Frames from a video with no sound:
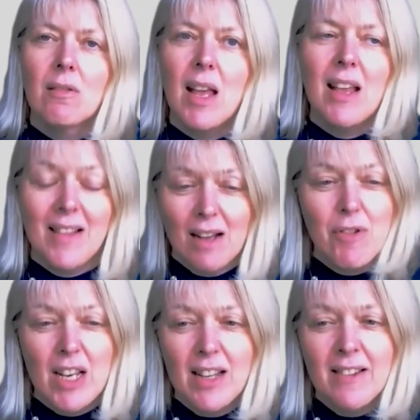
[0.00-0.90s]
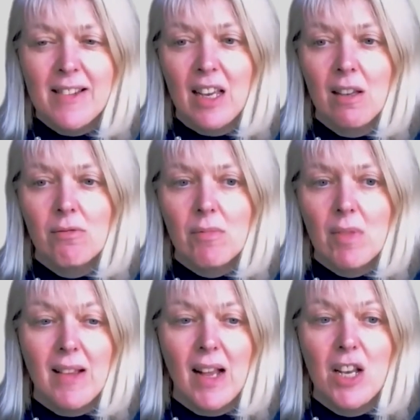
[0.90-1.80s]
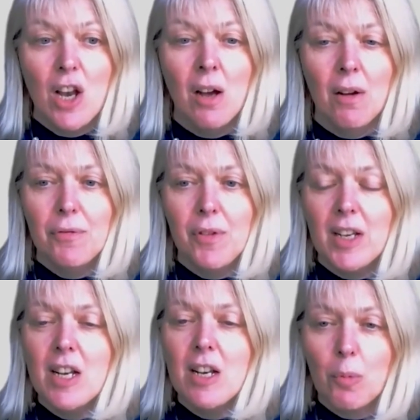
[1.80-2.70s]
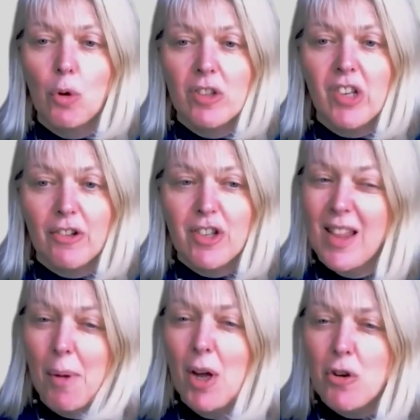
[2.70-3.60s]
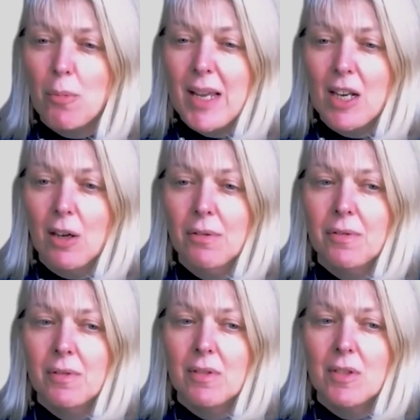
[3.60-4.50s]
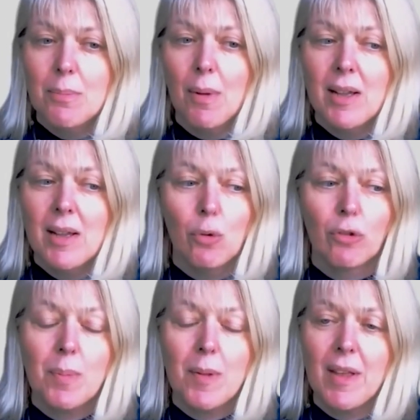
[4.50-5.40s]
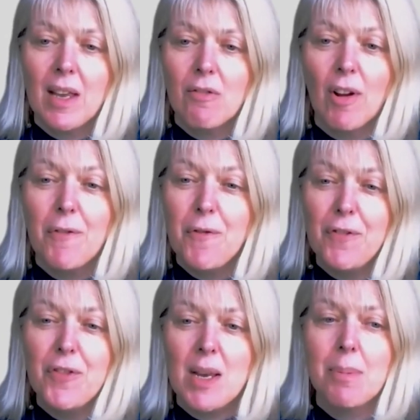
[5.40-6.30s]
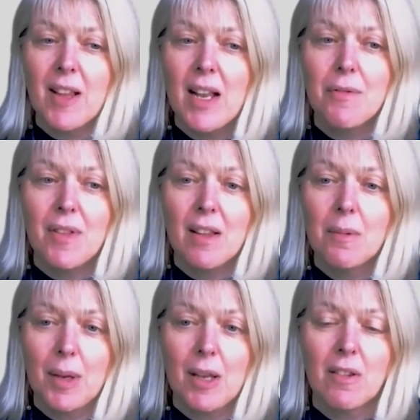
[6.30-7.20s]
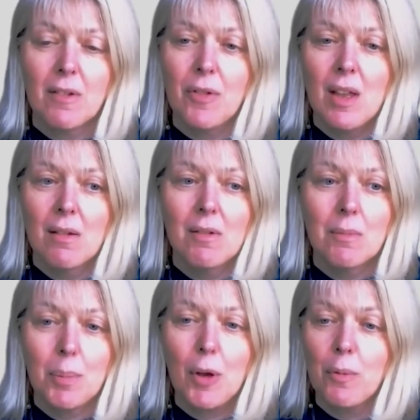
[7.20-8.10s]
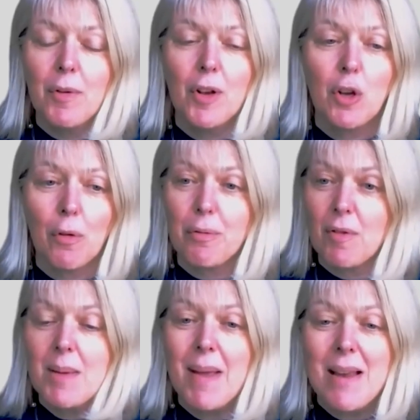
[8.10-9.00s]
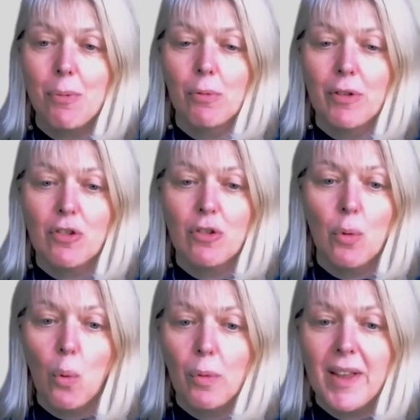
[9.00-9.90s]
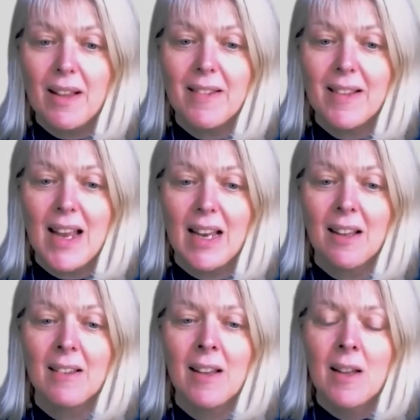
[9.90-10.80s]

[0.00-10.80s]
Is that realistic? Is that enough? And in a smaller charity, that might not be enough. You might want to be thinking like 15% of this because we've only got 3 people that do all these things.